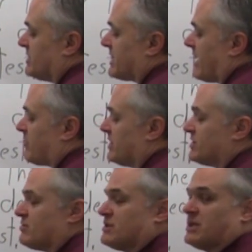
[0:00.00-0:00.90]
is capital
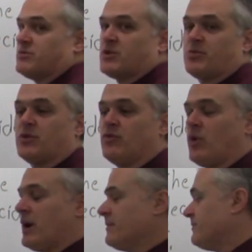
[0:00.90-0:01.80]
H with a subscript of
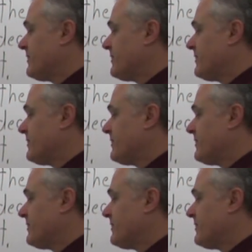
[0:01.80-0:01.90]
1.